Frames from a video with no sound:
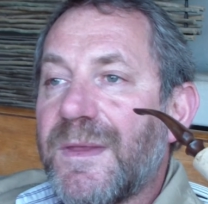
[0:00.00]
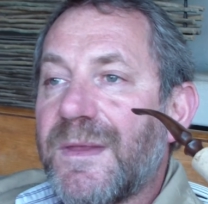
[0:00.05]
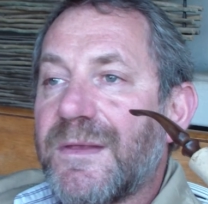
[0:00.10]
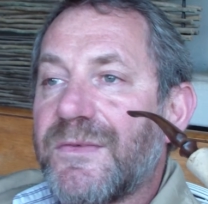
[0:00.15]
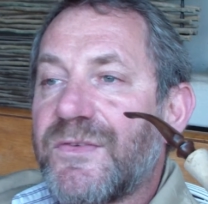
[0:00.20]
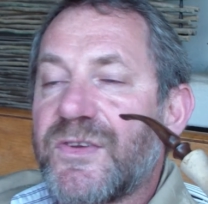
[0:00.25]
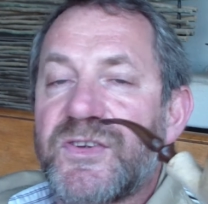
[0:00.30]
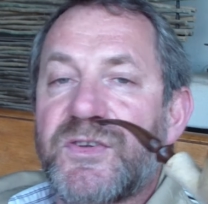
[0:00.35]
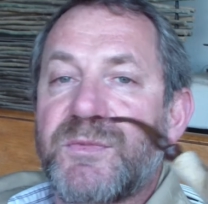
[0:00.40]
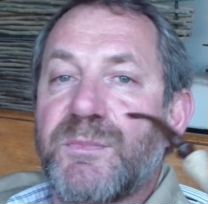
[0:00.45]

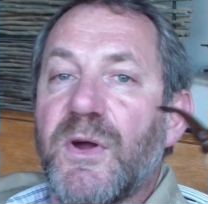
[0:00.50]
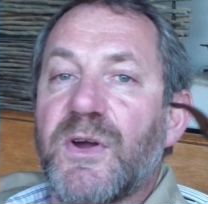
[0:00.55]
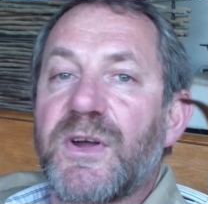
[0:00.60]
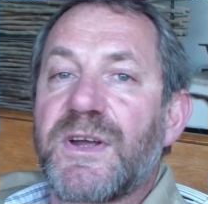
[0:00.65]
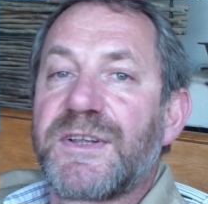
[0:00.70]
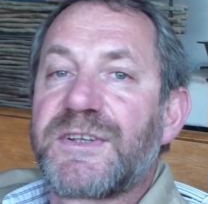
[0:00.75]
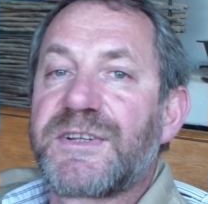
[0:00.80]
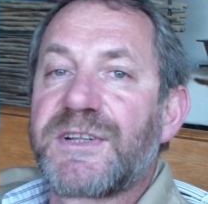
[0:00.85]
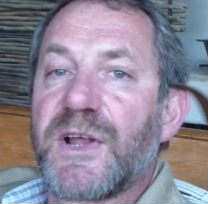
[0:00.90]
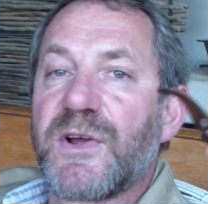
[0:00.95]
Just smoke
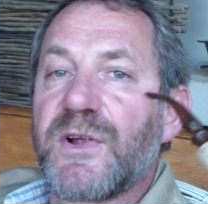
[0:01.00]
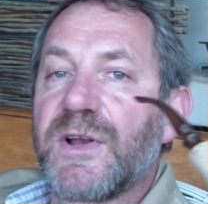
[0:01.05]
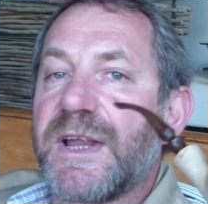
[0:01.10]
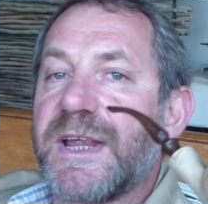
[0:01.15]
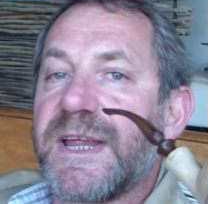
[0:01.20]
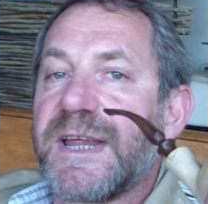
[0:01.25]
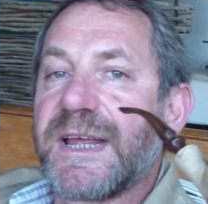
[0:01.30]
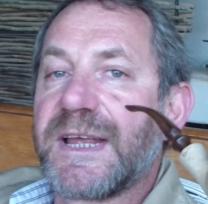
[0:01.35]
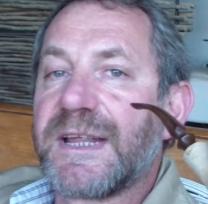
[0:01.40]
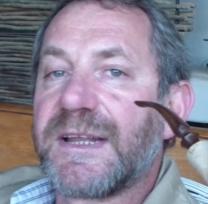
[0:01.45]
it
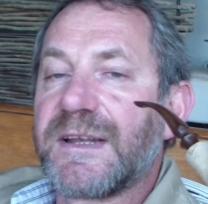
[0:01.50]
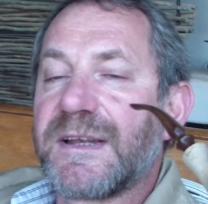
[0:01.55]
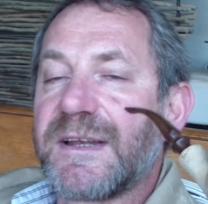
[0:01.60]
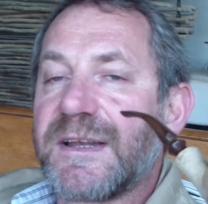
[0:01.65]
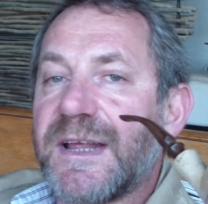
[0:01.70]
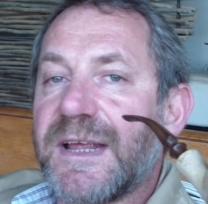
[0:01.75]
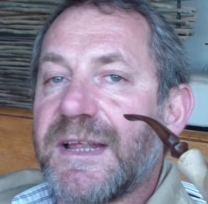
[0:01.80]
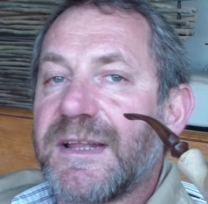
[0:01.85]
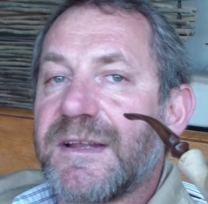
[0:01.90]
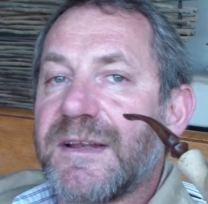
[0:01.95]
slowly and
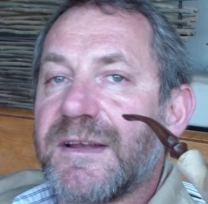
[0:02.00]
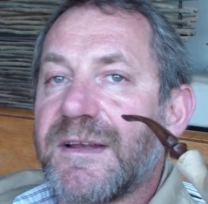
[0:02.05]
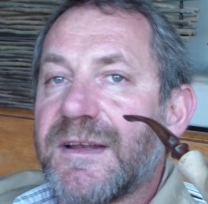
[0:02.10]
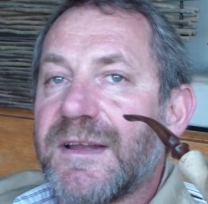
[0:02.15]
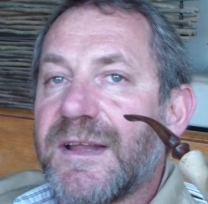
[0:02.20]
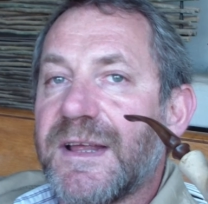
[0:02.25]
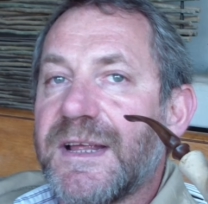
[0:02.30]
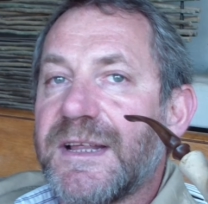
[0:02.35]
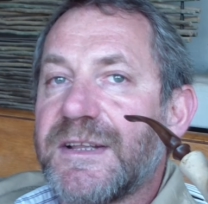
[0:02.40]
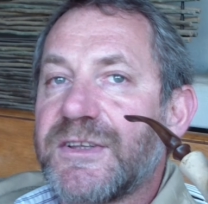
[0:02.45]

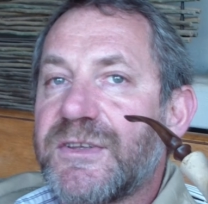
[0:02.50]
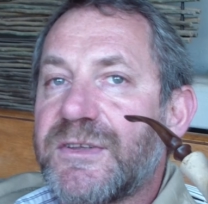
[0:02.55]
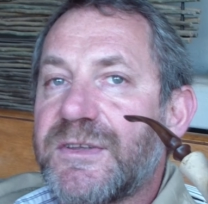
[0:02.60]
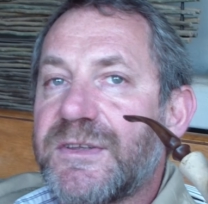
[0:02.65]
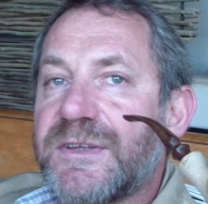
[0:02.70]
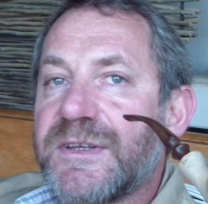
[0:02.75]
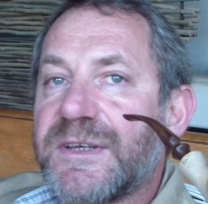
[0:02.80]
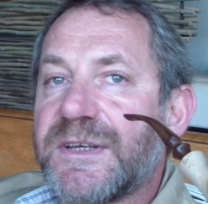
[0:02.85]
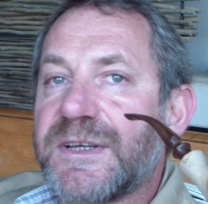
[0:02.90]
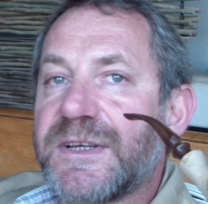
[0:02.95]

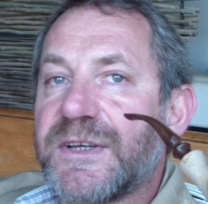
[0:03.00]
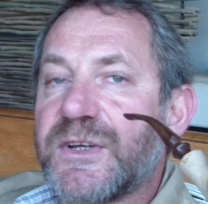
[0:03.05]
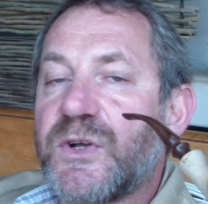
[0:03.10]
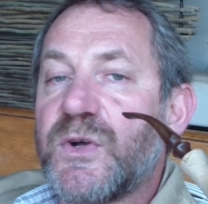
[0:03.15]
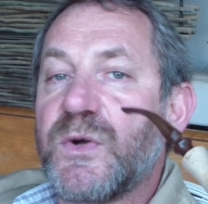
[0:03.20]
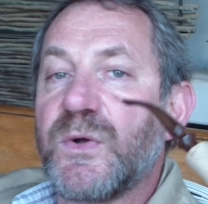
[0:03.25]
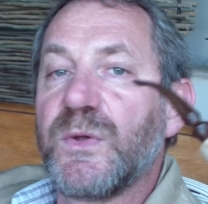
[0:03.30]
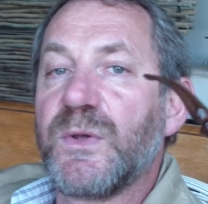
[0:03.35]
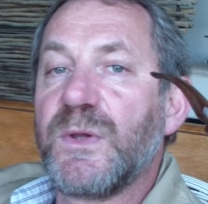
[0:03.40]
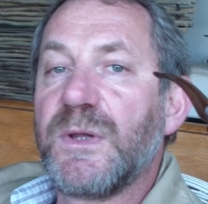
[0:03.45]

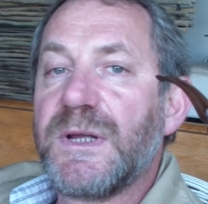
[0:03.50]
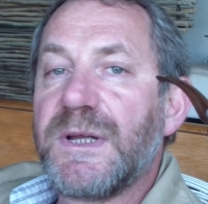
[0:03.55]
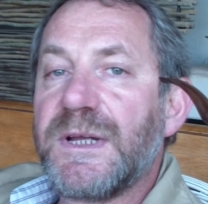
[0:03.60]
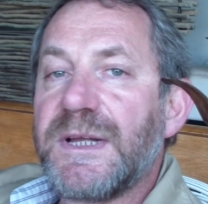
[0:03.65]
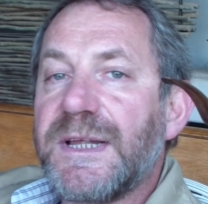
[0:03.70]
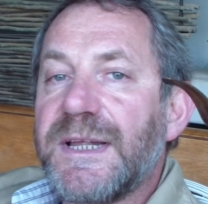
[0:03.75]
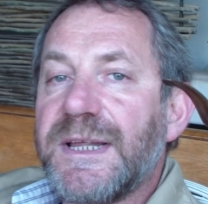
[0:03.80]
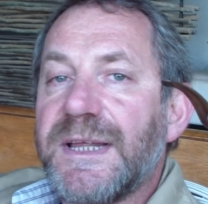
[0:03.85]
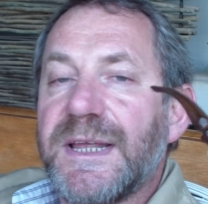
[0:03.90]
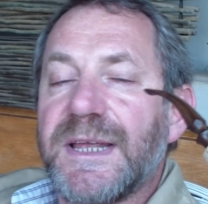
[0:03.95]
cool,
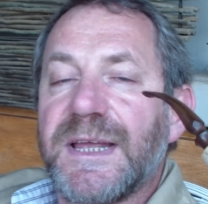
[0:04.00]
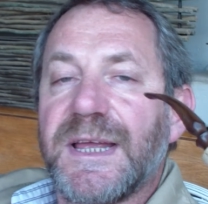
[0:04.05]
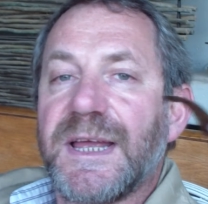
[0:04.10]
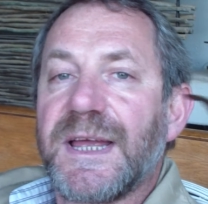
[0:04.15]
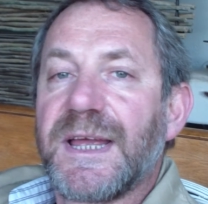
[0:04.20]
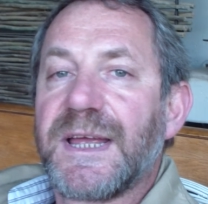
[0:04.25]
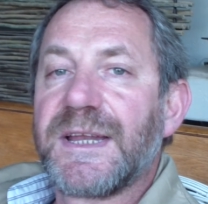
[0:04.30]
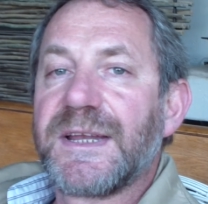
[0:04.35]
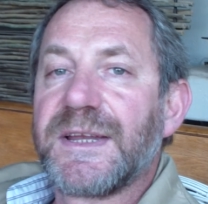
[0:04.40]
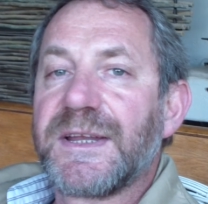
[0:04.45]

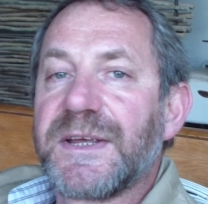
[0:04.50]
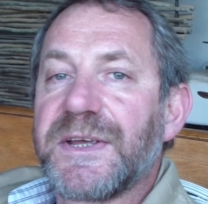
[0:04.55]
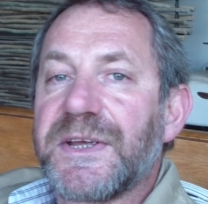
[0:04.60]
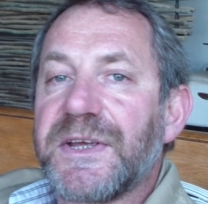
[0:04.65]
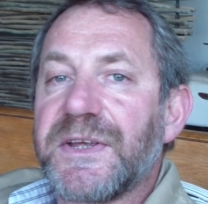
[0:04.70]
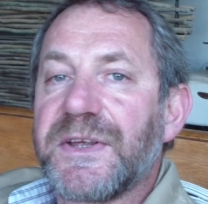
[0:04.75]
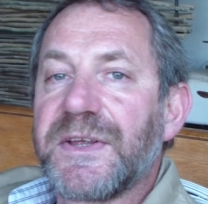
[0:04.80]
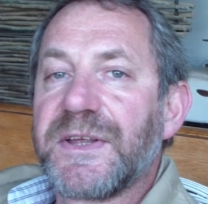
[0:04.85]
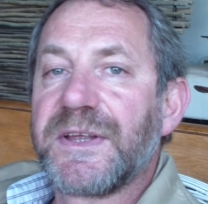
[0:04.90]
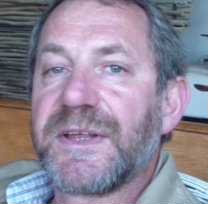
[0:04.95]
and
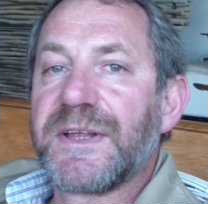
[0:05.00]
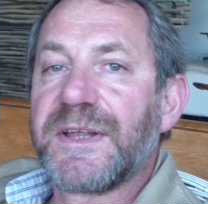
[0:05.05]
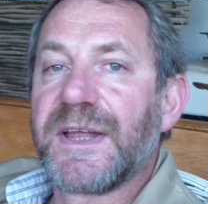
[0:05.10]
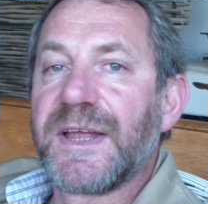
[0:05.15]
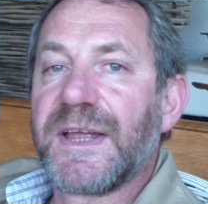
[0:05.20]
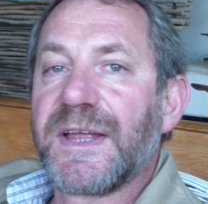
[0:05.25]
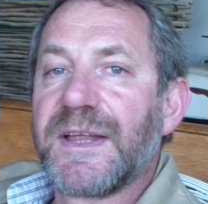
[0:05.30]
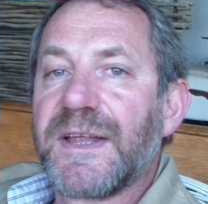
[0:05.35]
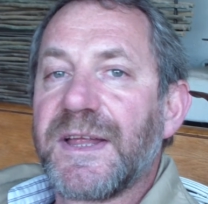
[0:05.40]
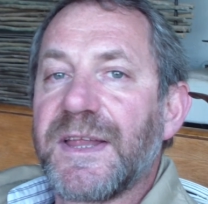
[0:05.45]

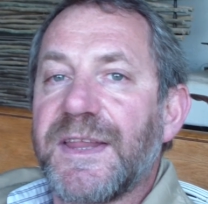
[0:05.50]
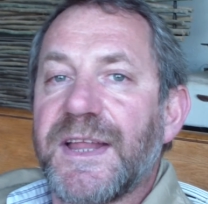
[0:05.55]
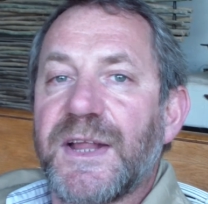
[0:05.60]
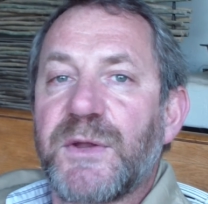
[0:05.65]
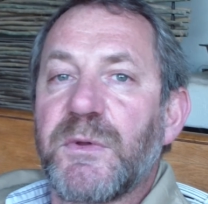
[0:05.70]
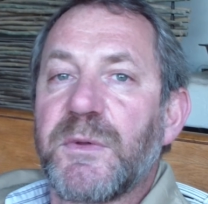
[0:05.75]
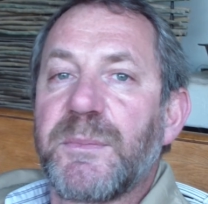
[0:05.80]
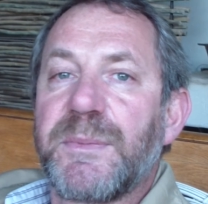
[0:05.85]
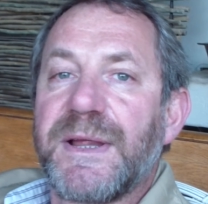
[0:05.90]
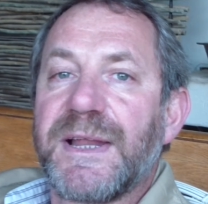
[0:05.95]
that
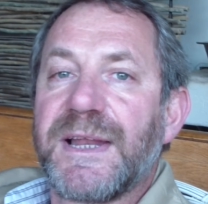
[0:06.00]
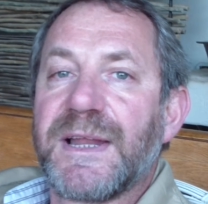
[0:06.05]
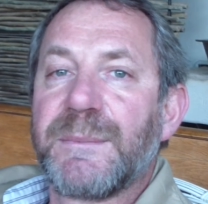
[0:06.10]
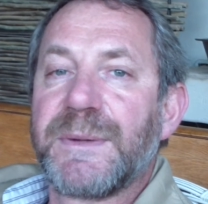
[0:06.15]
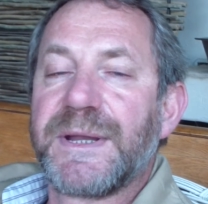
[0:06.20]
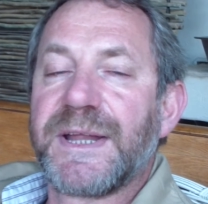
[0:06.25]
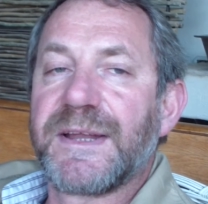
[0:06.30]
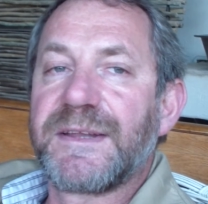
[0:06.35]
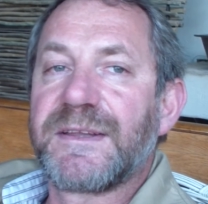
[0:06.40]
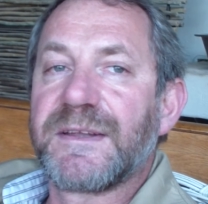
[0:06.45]
will be
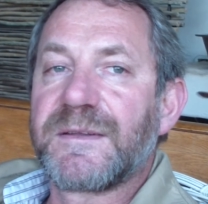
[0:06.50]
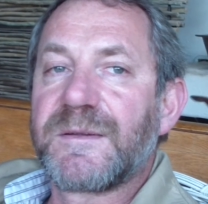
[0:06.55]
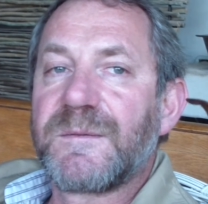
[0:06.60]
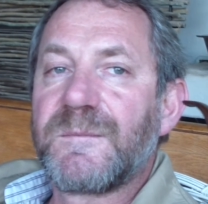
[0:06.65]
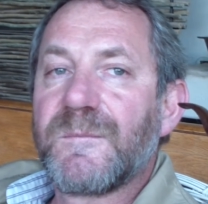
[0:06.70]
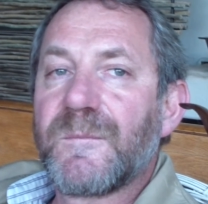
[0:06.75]
eliminated.